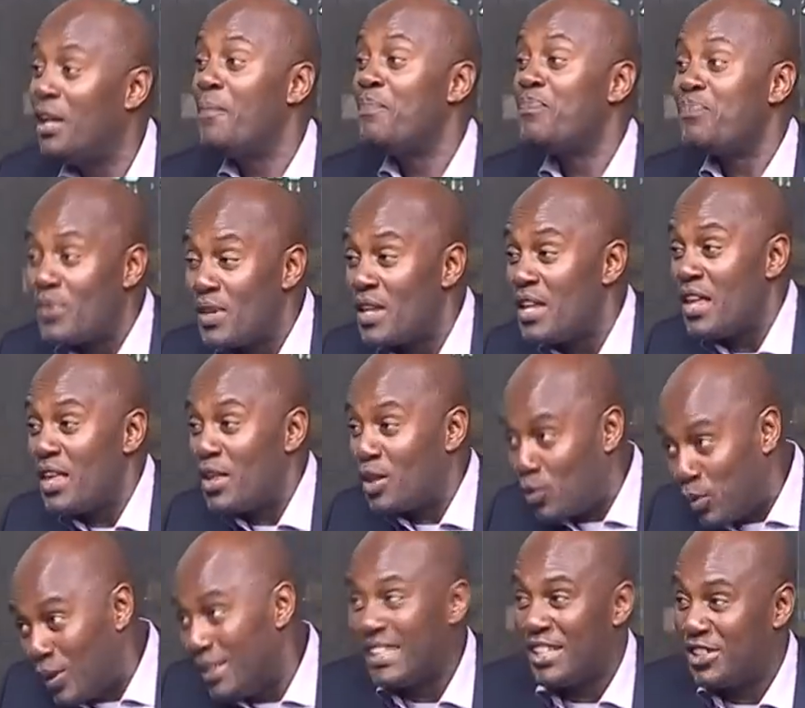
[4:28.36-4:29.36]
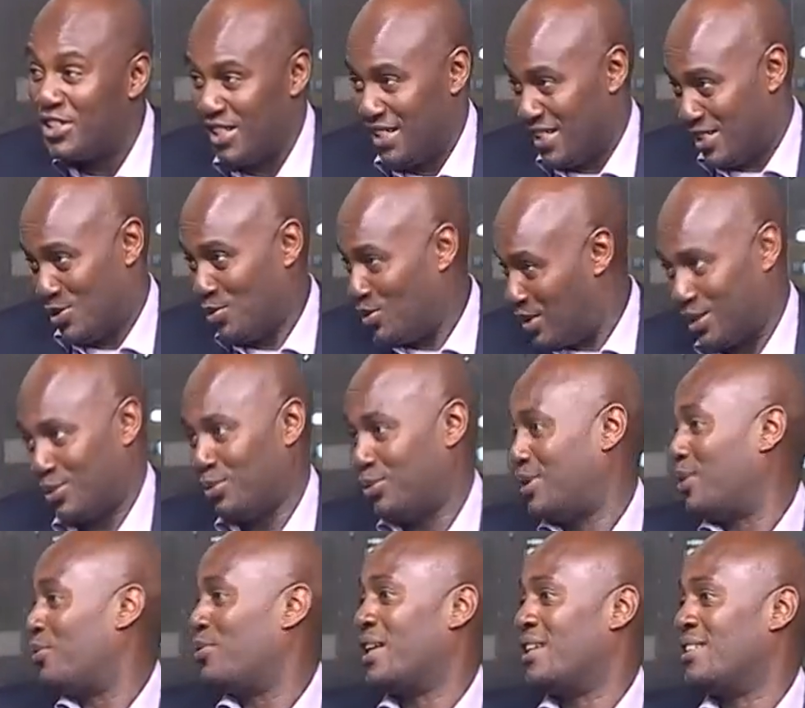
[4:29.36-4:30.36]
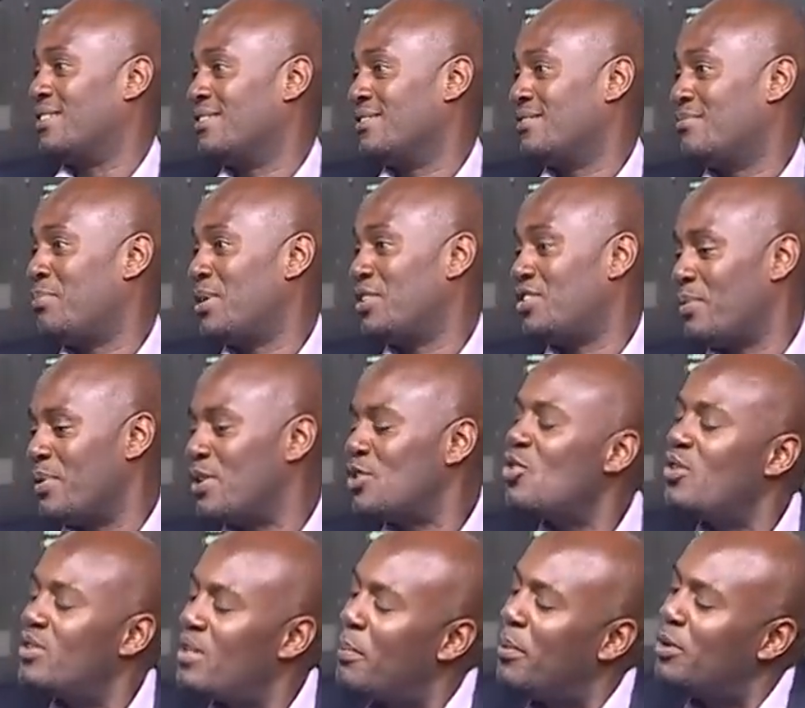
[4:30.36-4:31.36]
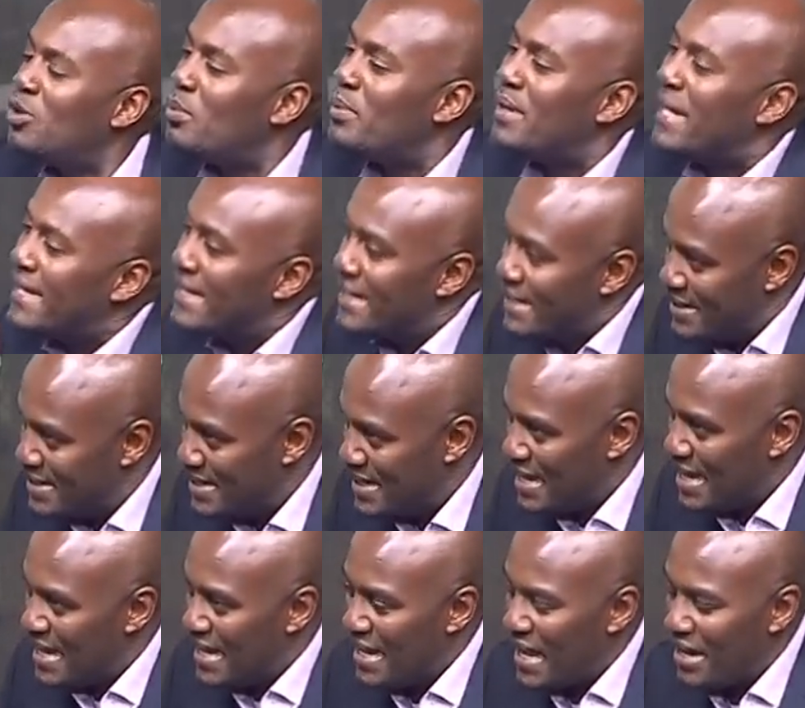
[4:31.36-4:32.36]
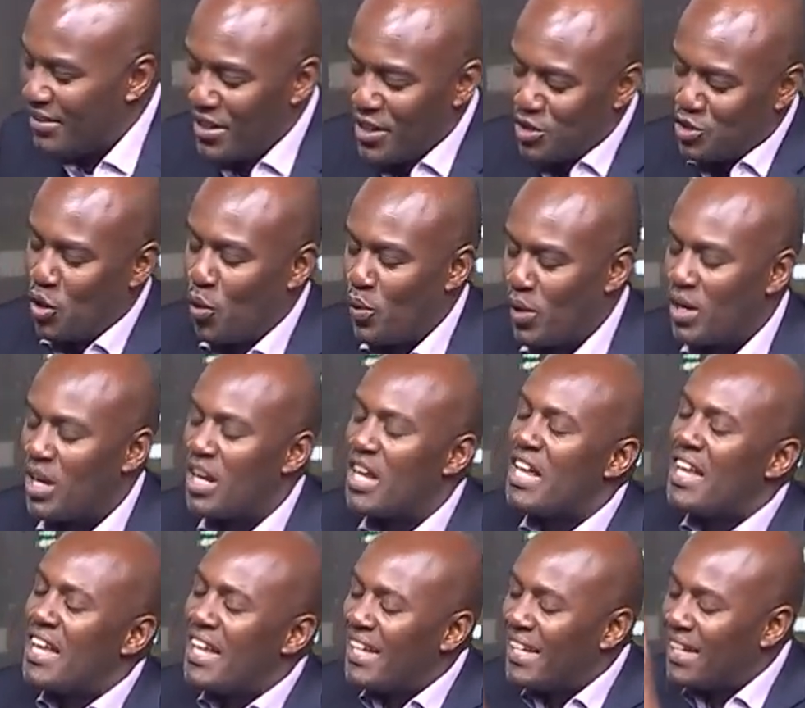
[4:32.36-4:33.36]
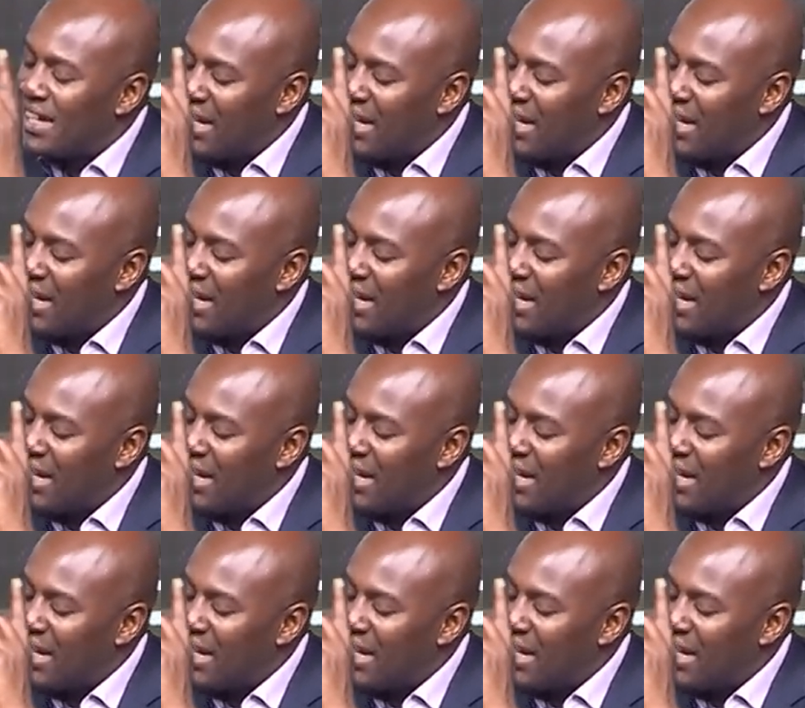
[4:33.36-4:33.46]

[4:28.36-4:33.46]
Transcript: mm. 20 shillings. You get 2,000, Benjamin. So the bottom line Joel. is, yeah, rather Joel, mm -hmm. uh,